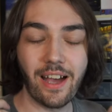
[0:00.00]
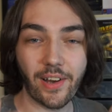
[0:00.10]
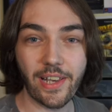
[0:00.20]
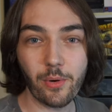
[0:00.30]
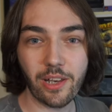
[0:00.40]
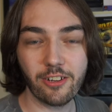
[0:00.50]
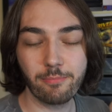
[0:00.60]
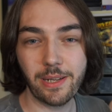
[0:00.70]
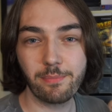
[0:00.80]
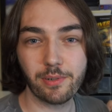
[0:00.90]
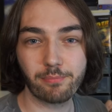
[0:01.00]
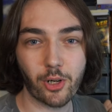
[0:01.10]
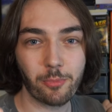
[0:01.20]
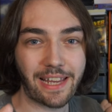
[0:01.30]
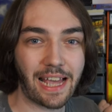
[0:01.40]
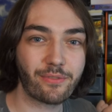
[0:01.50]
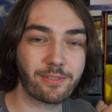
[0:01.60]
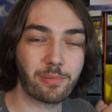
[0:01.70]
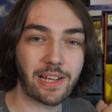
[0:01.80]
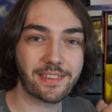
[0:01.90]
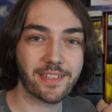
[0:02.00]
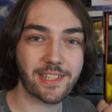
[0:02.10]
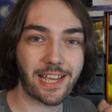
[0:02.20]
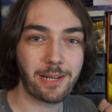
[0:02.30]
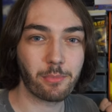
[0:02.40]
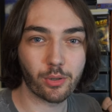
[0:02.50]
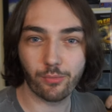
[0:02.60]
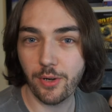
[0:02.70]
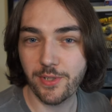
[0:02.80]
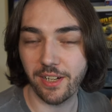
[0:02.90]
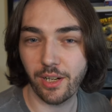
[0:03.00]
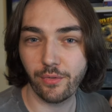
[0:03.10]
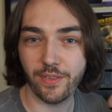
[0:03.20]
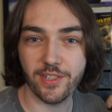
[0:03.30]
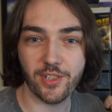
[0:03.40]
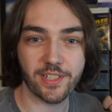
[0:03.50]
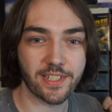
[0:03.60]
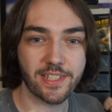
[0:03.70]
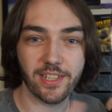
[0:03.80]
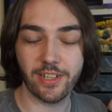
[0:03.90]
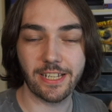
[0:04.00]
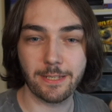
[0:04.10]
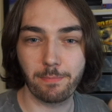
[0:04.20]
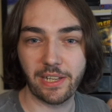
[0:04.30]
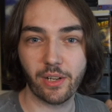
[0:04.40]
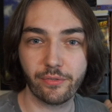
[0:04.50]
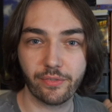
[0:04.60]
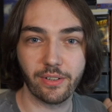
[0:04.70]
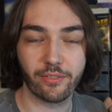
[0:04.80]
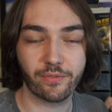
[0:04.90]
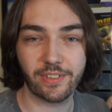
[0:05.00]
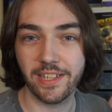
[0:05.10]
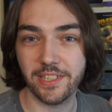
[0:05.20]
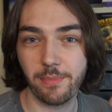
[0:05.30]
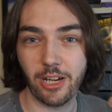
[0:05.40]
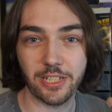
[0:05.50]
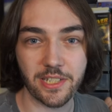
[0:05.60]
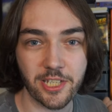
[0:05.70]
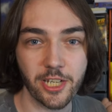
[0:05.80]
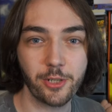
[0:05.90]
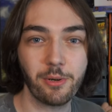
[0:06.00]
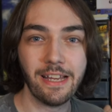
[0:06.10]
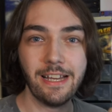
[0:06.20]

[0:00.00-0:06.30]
I know a lot of people probably haven't played this game or wrote it off as just a silly spin-off of Kingdom Hearts 2,